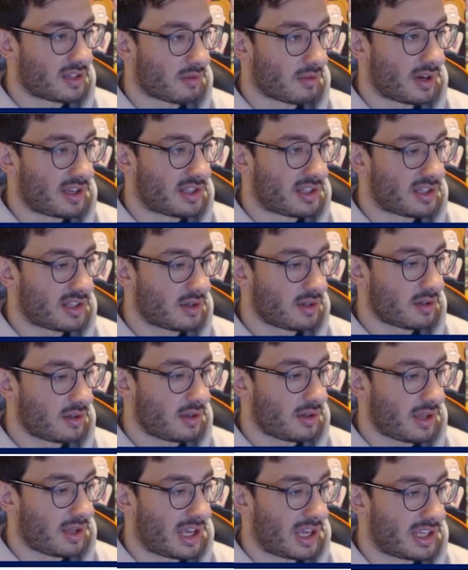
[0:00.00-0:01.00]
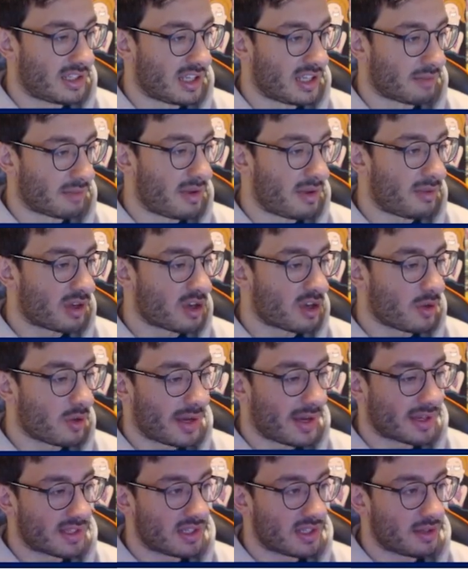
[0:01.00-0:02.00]
right, and stick Mimikyu
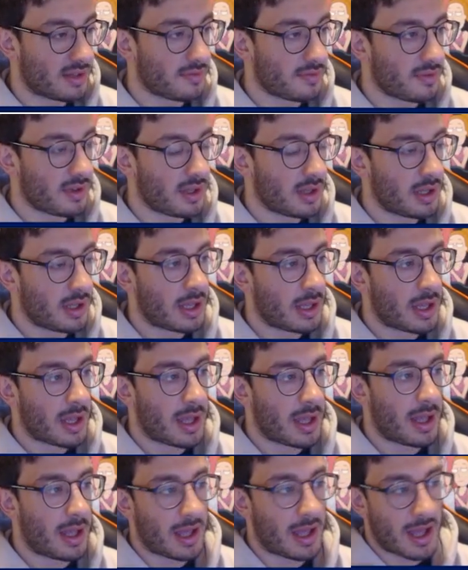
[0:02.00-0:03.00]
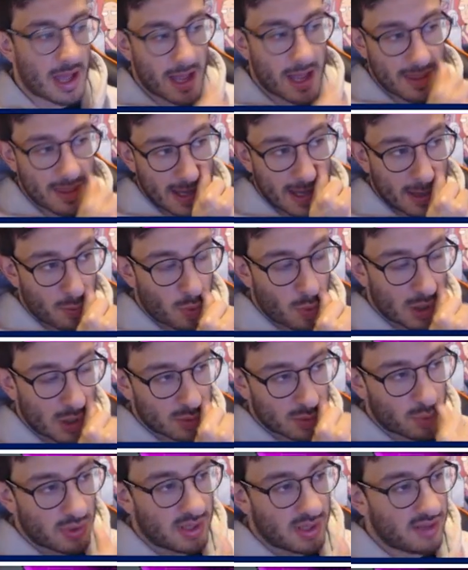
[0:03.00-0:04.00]
active. And then
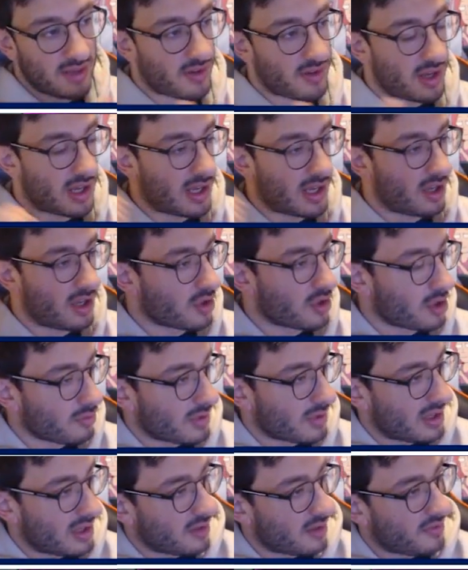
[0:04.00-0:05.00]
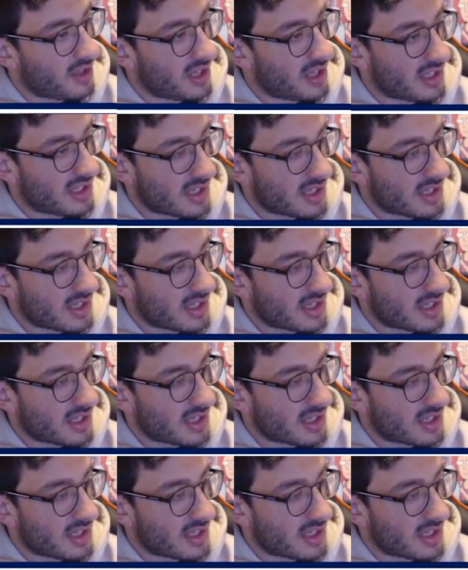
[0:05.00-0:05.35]
once we've gotten rid of this